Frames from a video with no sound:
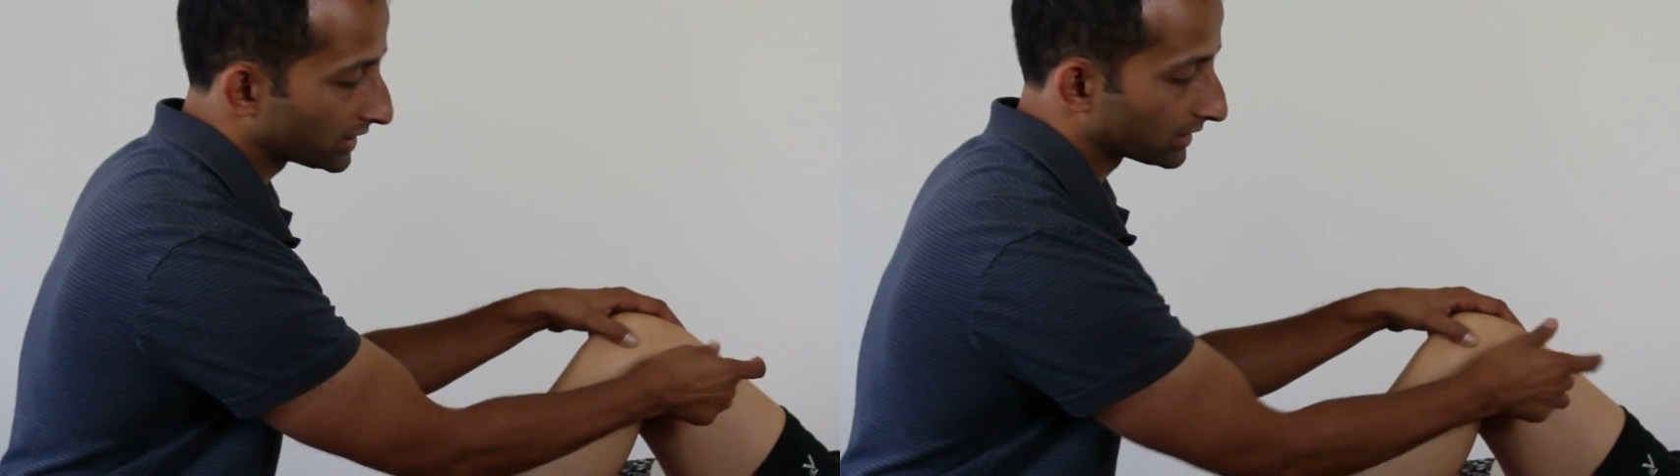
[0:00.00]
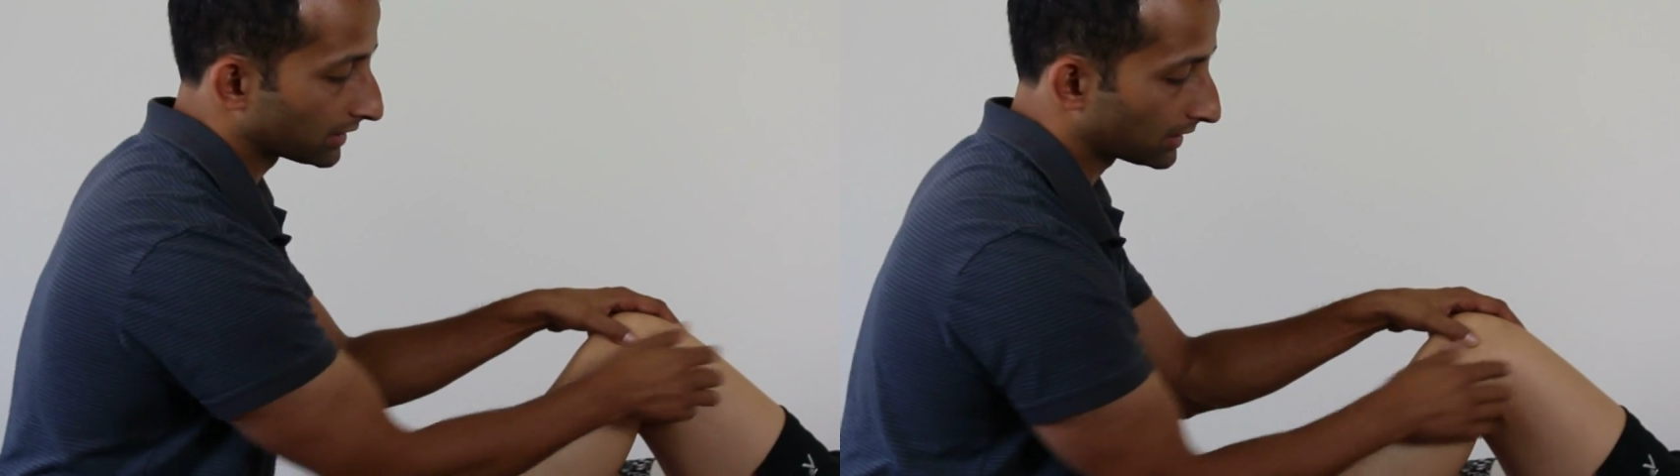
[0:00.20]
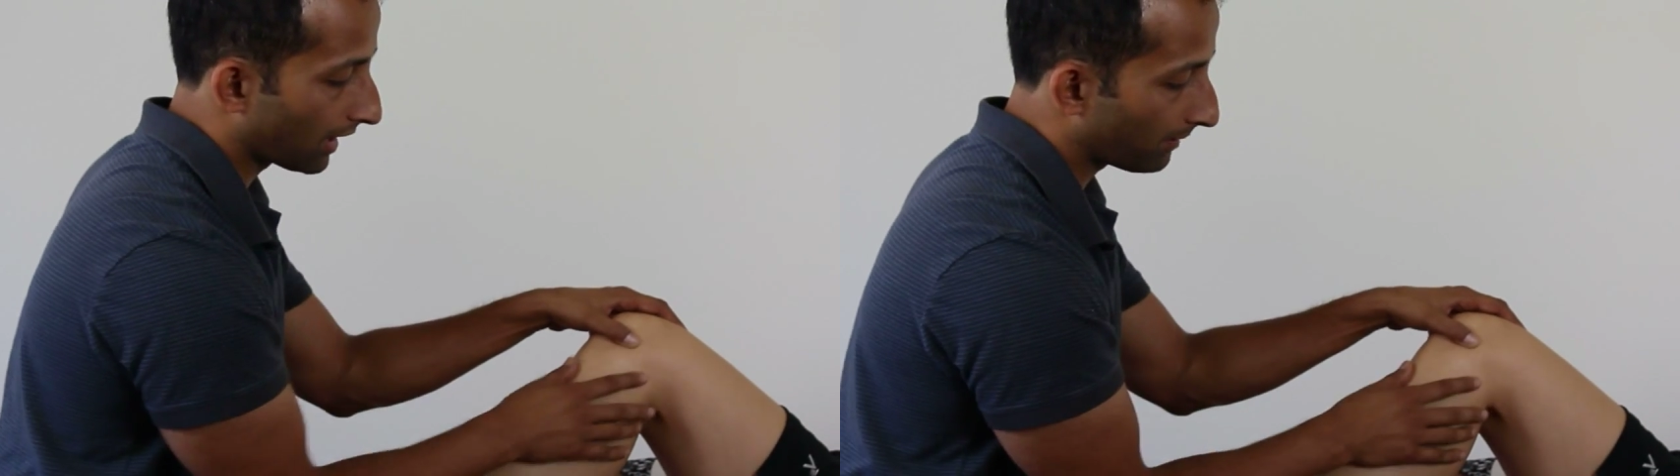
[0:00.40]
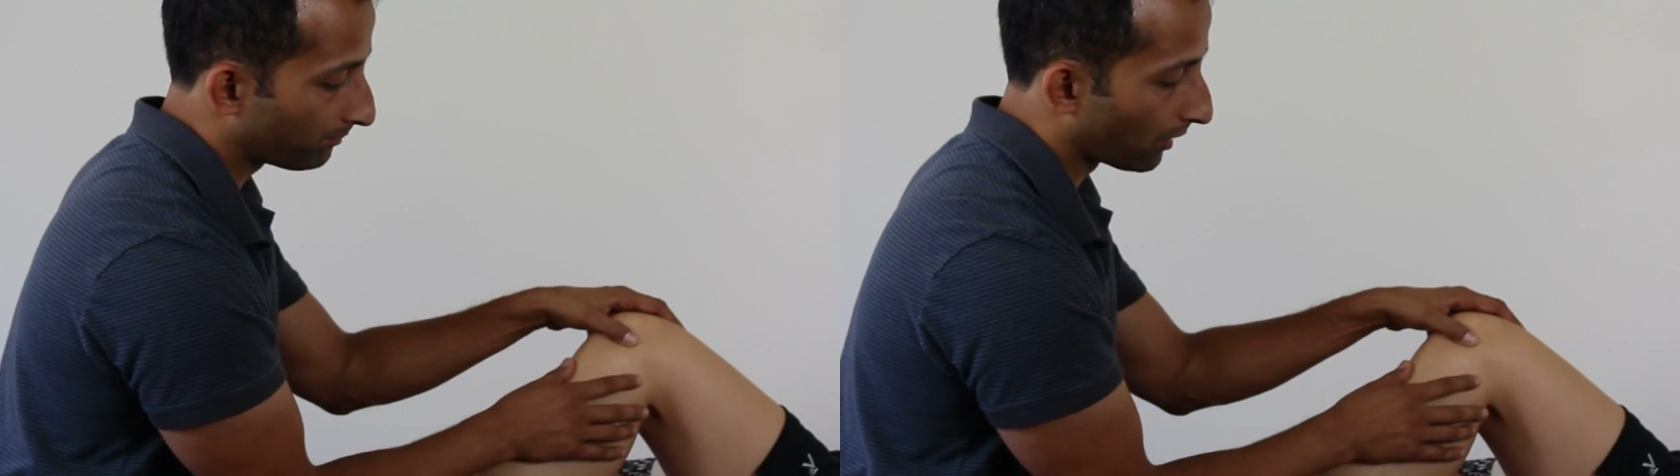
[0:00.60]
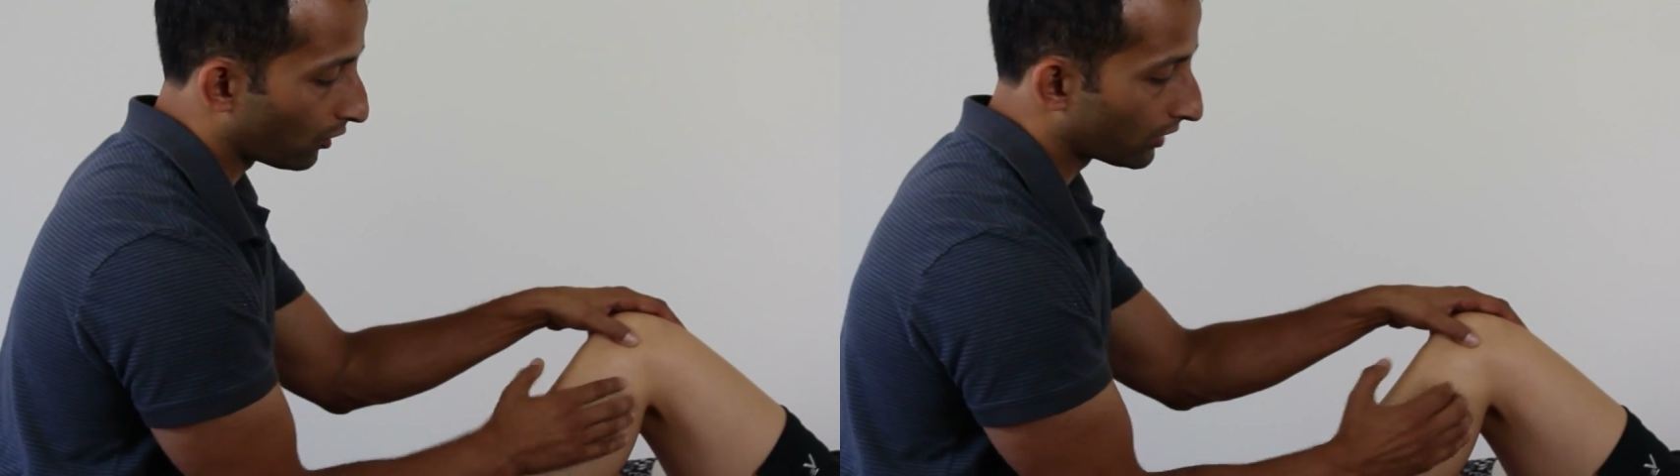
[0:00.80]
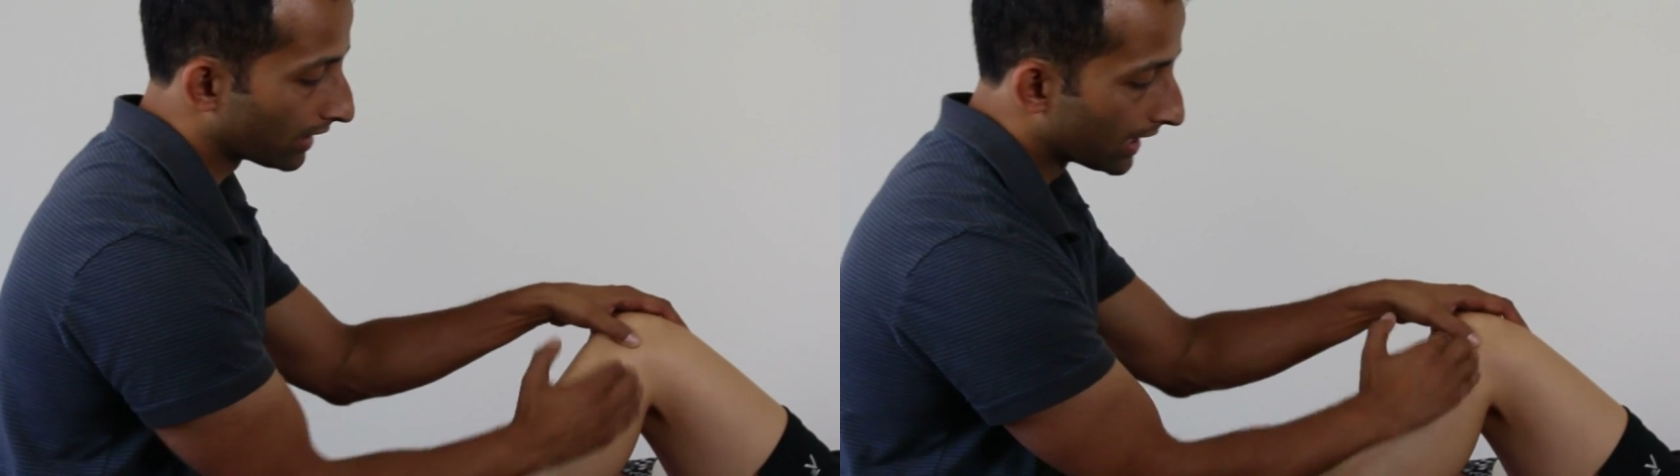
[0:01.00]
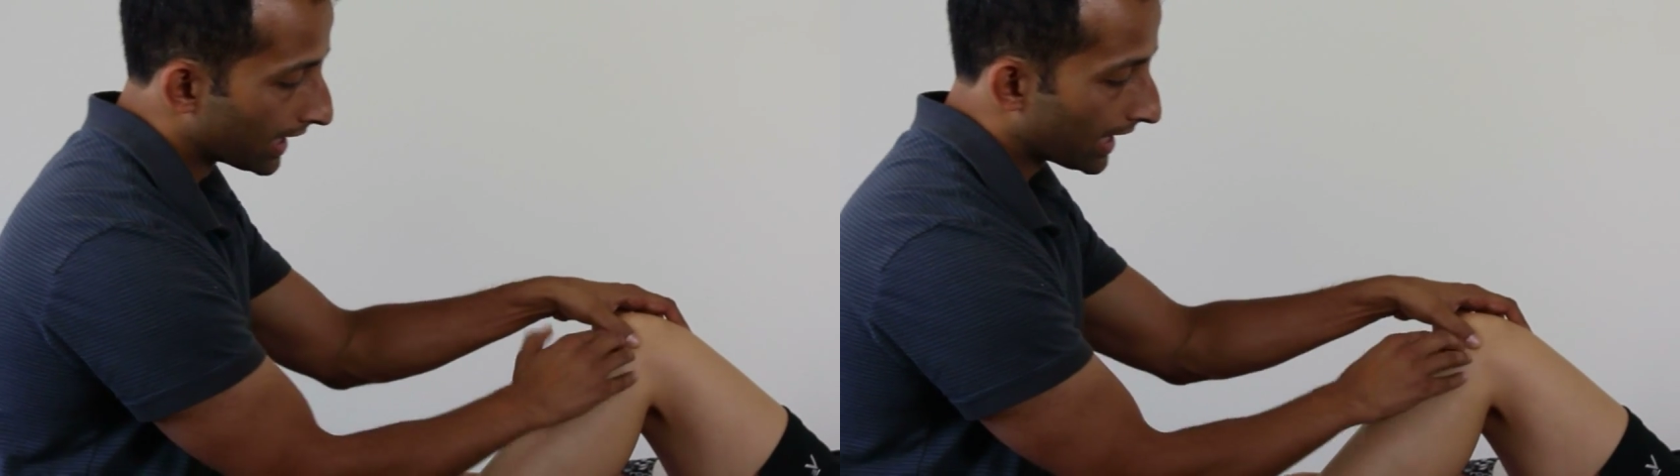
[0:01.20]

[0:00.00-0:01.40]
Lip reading: which is the top bone,